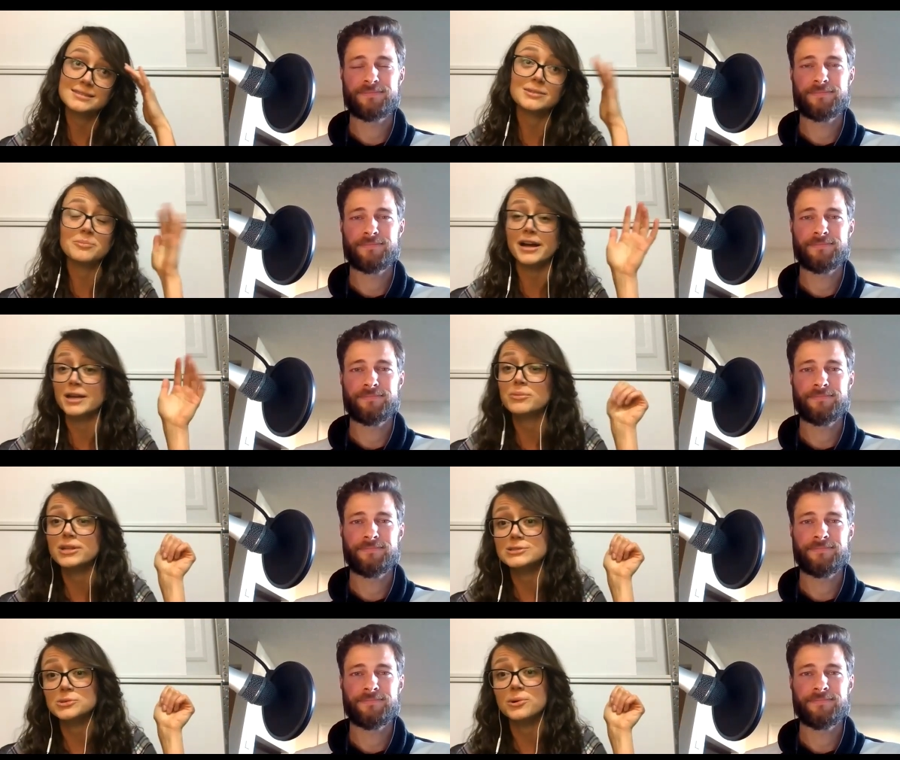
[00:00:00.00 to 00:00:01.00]
Speaker 1: the mind
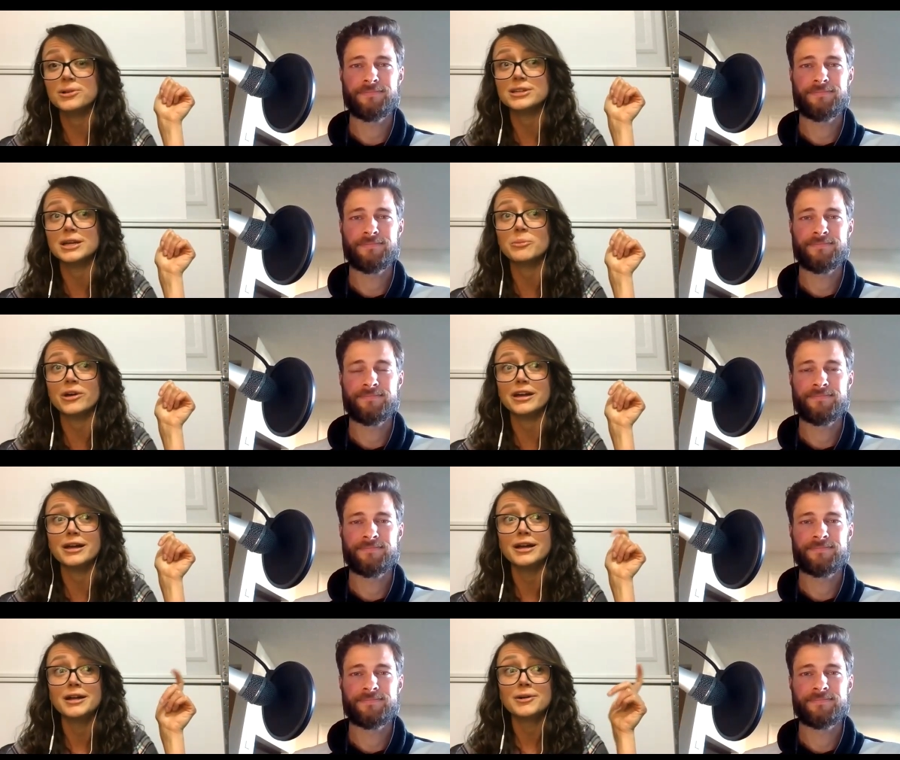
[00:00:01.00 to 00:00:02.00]
plays a role in it, but
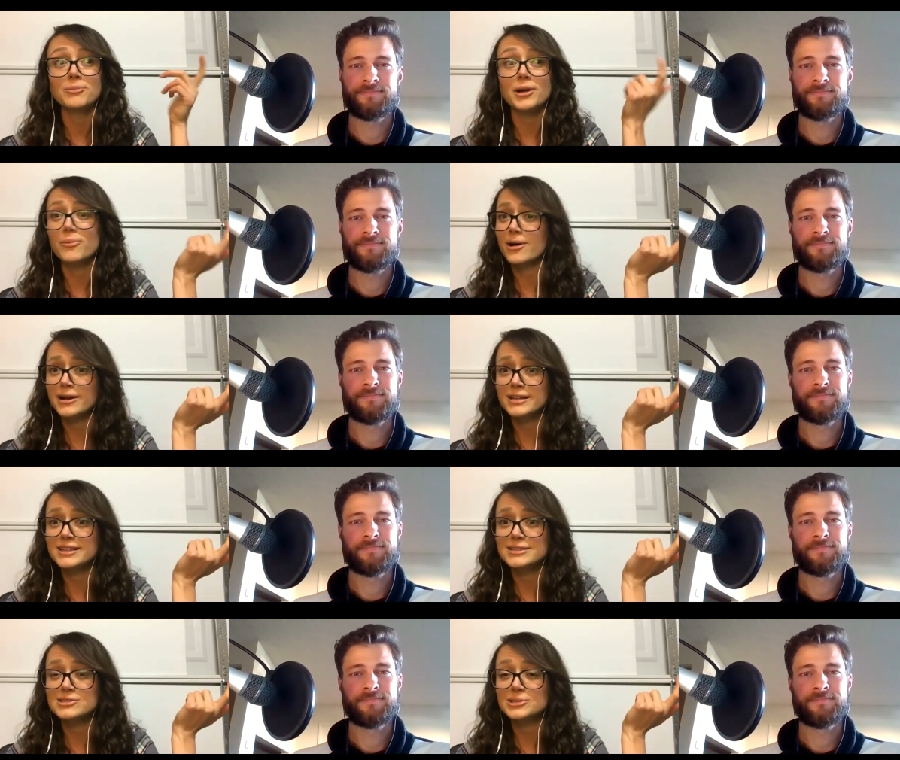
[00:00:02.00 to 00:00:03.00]
my body
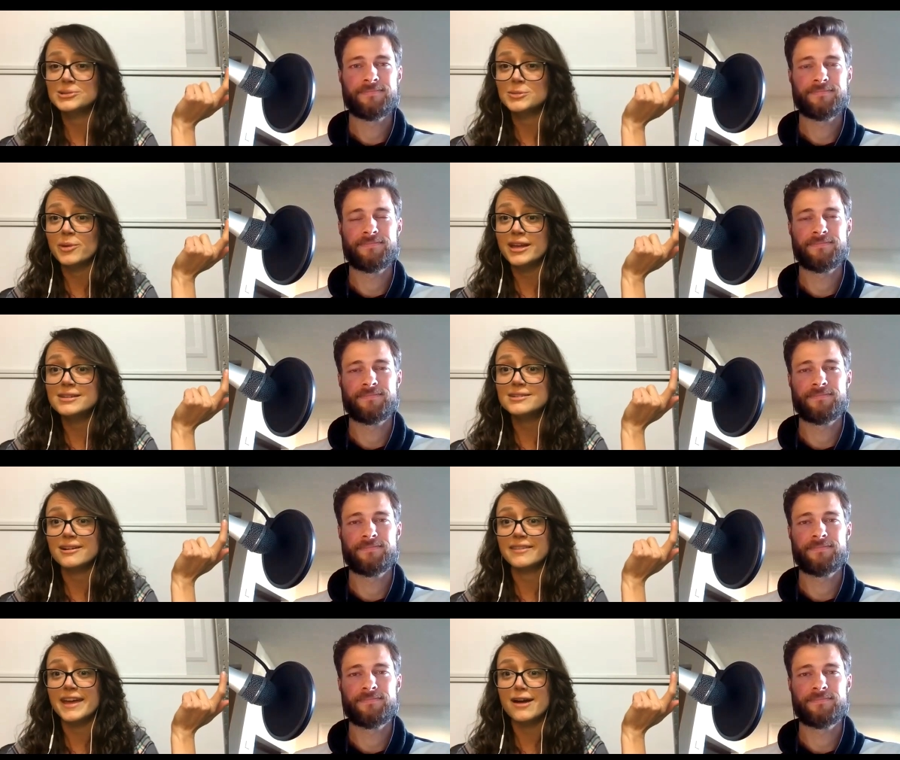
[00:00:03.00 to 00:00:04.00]
is so dependent
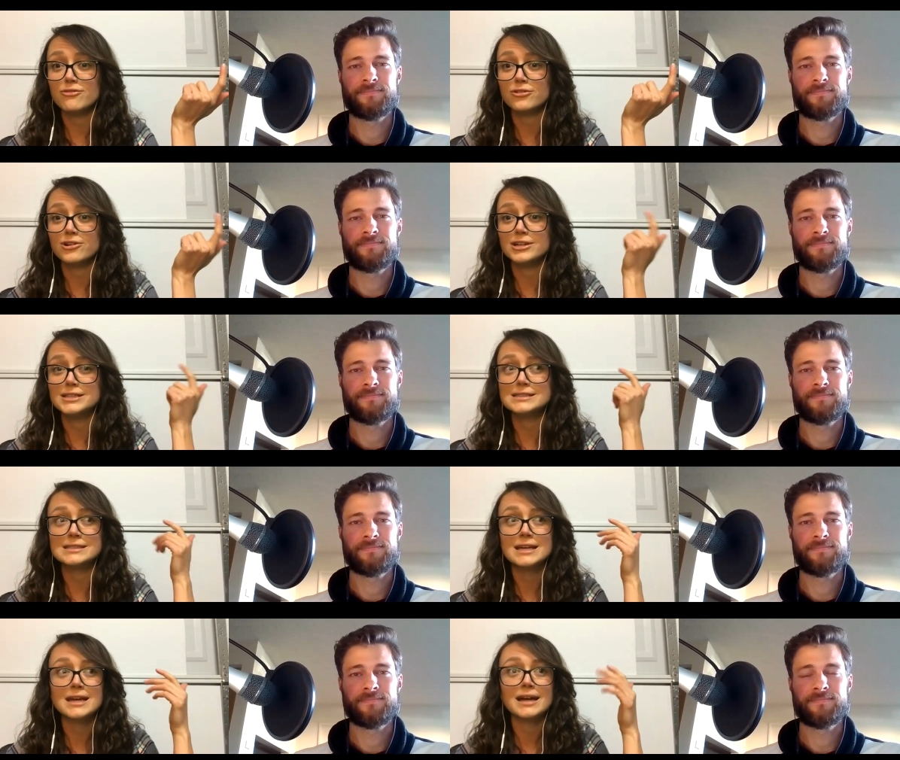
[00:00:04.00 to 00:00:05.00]
on that for
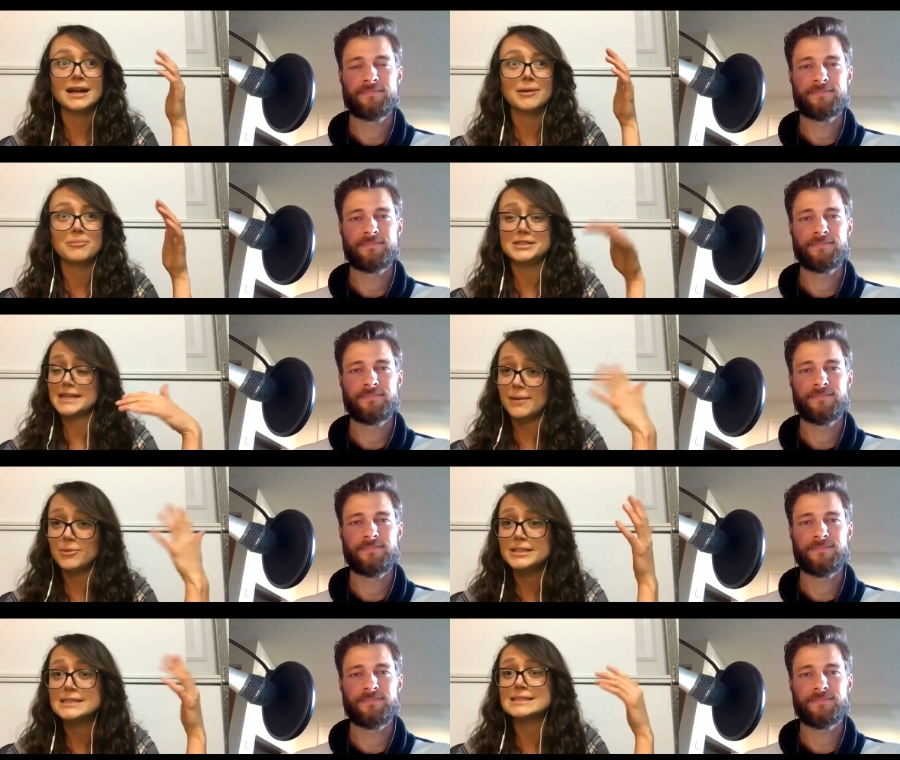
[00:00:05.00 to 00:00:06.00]
its um,
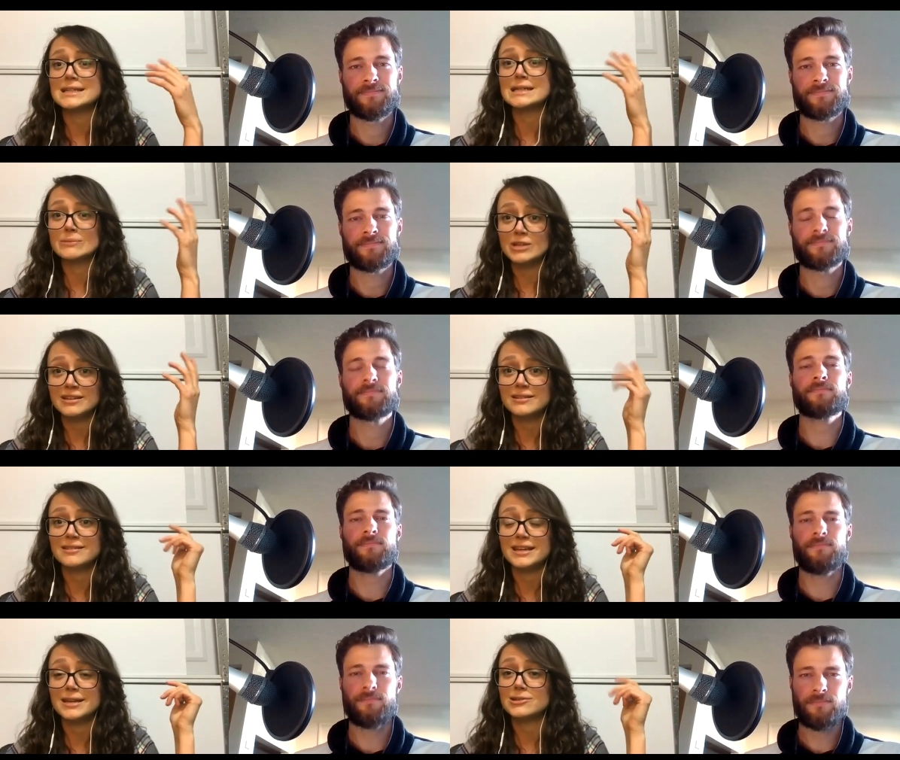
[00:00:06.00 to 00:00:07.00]
metabolism
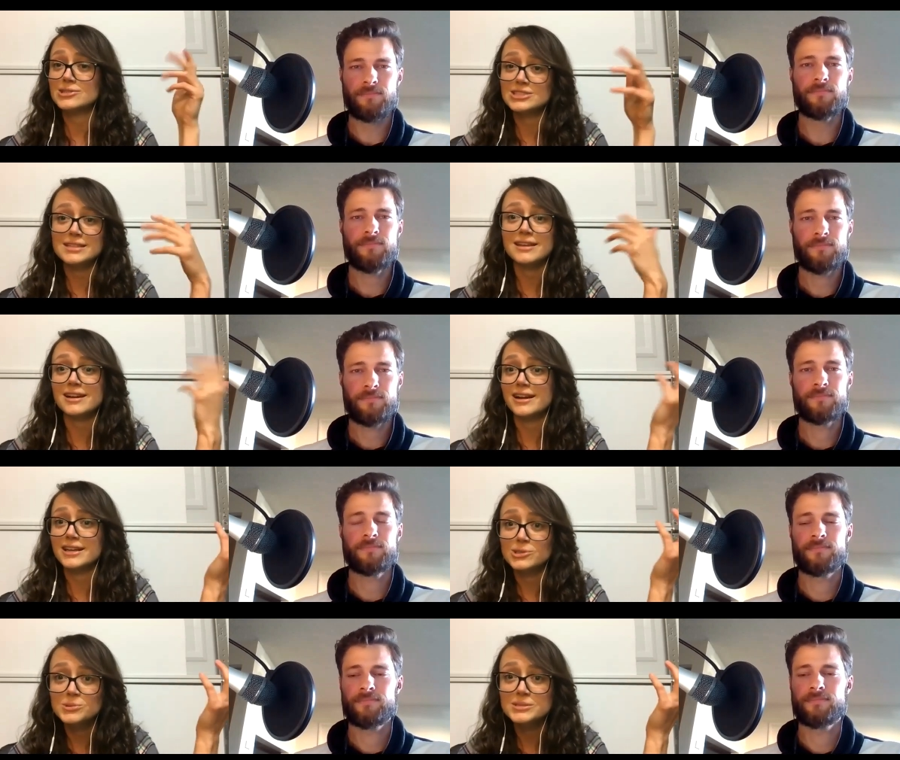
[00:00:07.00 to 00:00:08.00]
and the energy that I
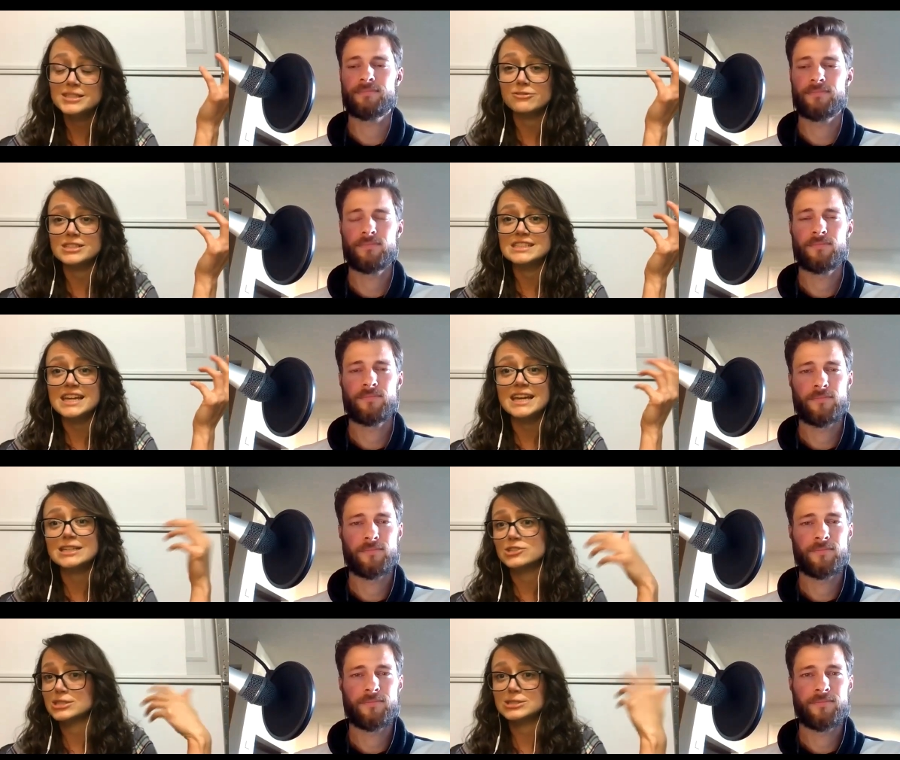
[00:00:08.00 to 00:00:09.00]
use every day
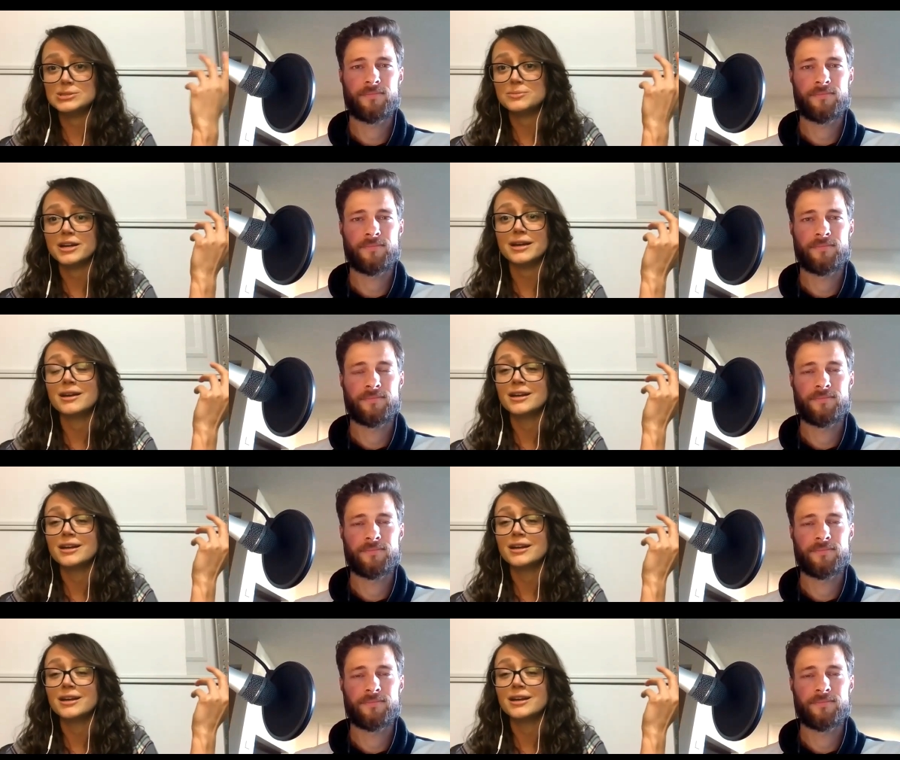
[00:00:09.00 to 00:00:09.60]
to just do my